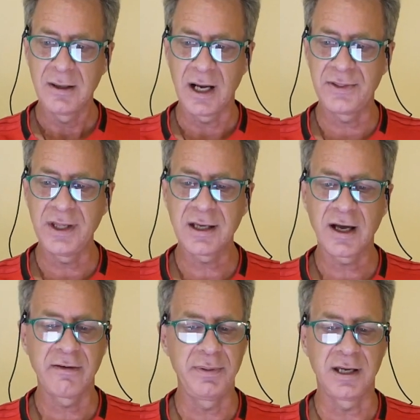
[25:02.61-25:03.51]
I think
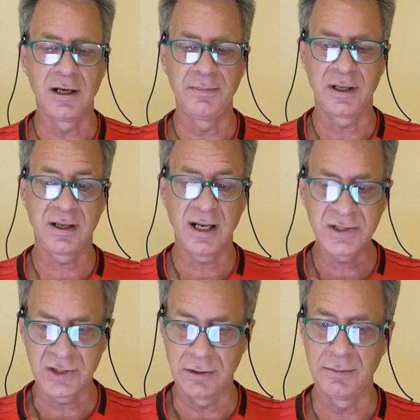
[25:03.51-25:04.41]
I have become
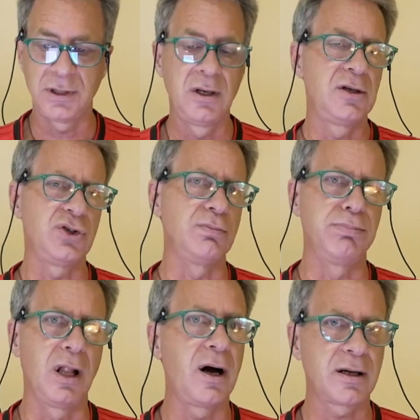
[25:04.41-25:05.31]
accustomed to
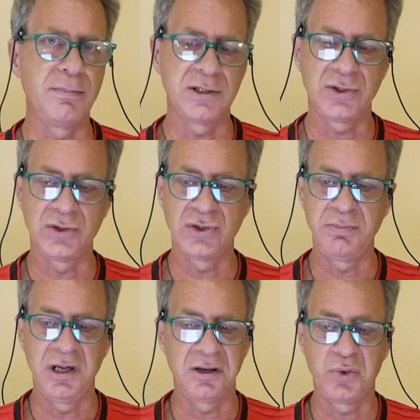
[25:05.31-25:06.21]
blockbusters
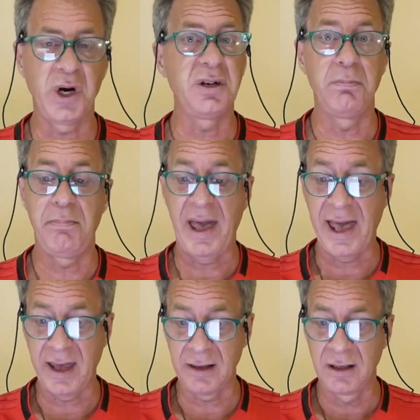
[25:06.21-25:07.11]
being quite
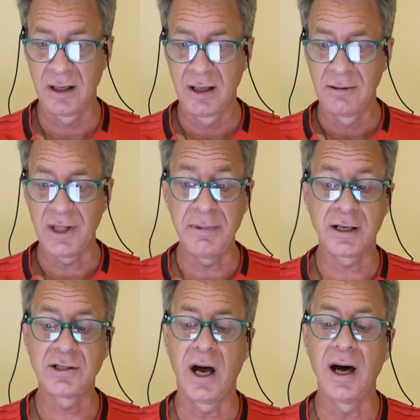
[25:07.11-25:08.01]
bad. They
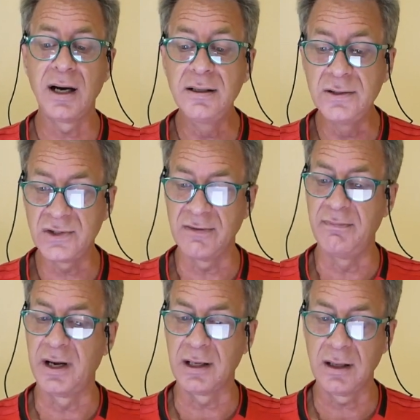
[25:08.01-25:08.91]
make tons of
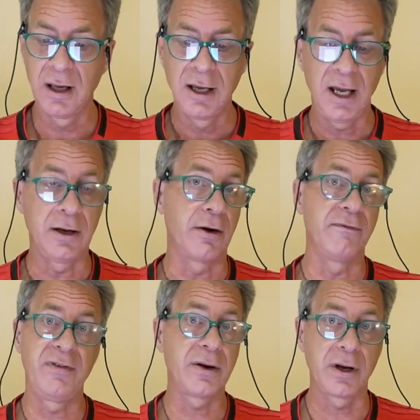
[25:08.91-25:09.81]
money and are
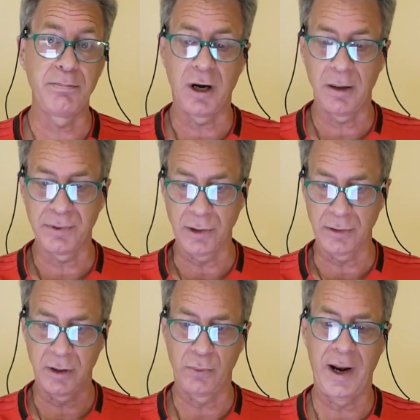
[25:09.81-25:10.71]
very popular
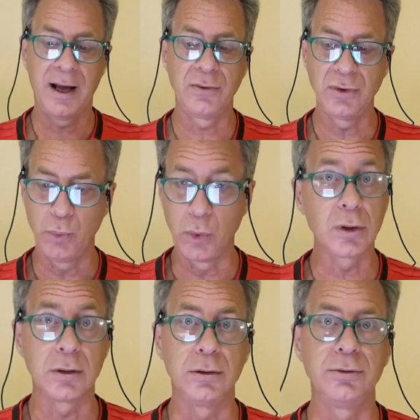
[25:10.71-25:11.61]
around the
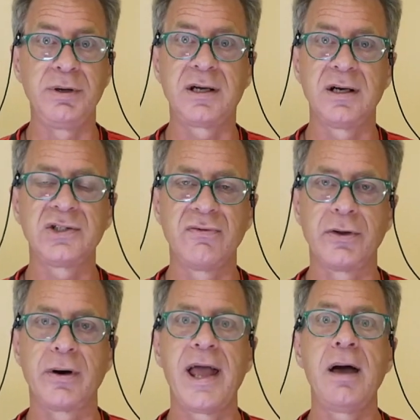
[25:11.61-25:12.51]
world because of
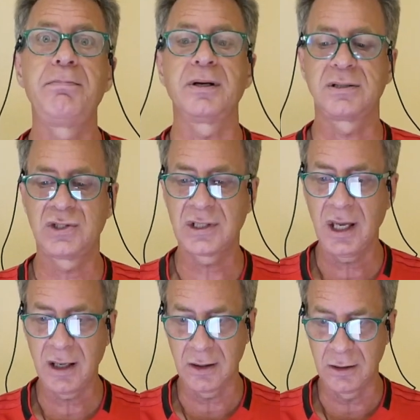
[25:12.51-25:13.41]
their epic
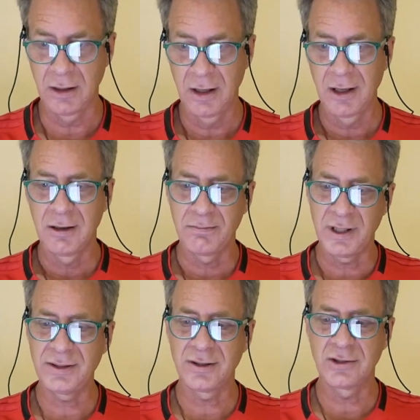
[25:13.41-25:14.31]
scale,
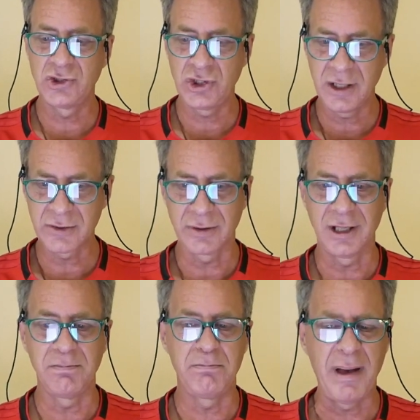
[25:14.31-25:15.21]
but they're
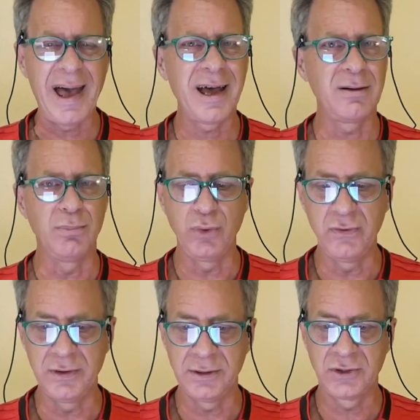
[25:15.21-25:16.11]
generally bad
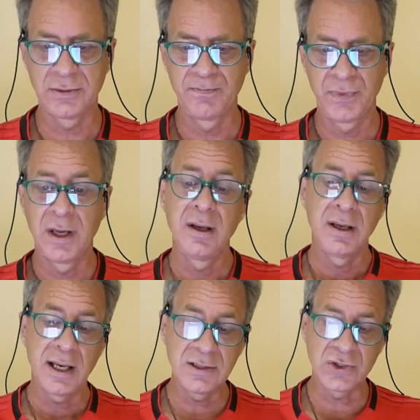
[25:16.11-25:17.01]
movies.
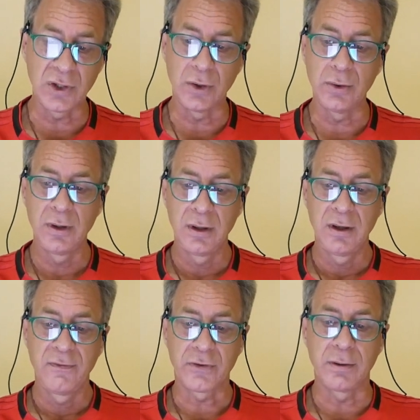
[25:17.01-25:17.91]
And so,
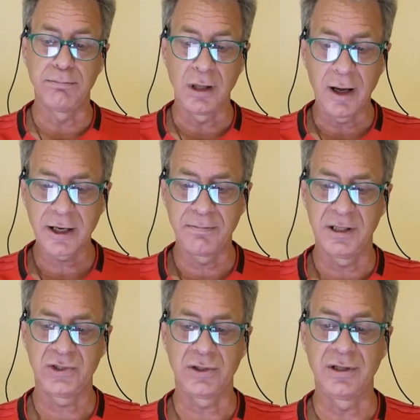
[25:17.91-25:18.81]
for a
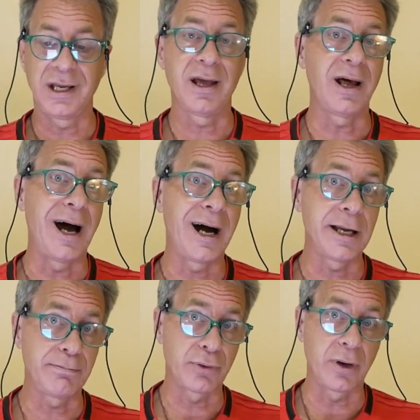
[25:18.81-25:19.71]
blockbuster to get
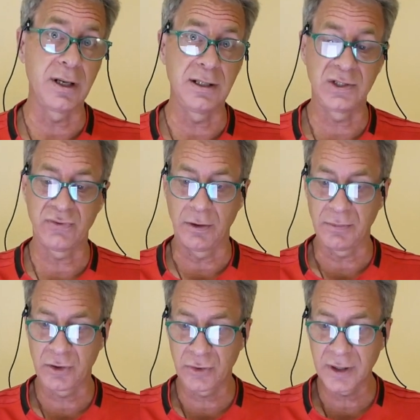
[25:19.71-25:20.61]
high praise from
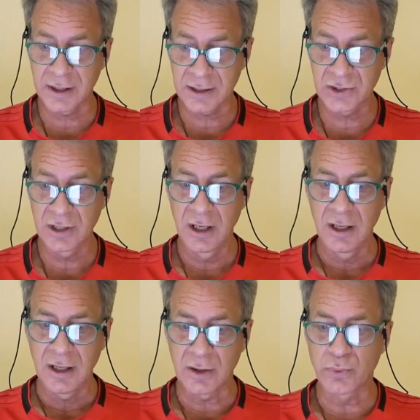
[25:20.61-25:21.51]
critics,
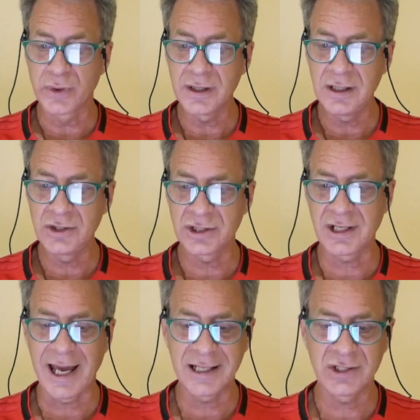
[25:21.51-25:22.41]
it really just
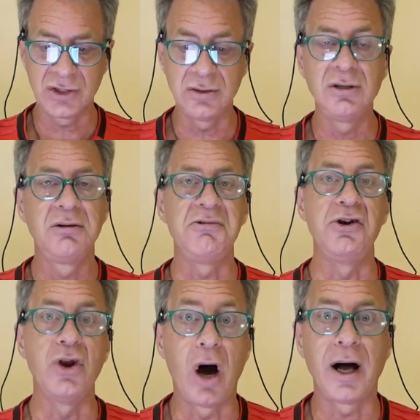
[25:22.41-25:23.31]
has to
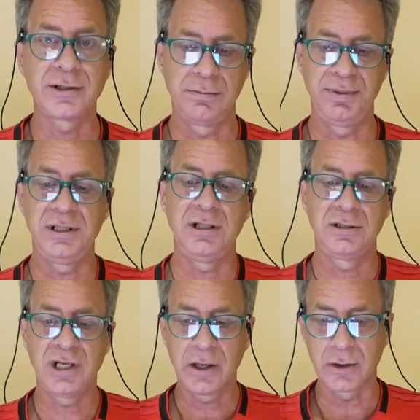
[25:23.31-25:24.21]
not be
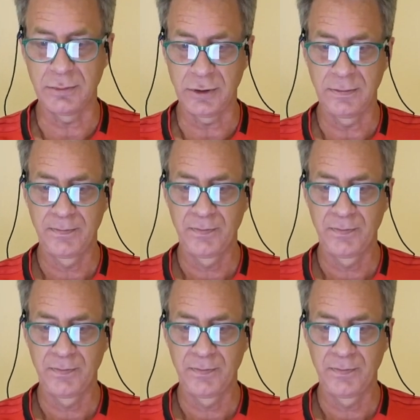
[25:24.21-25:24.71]
terrible.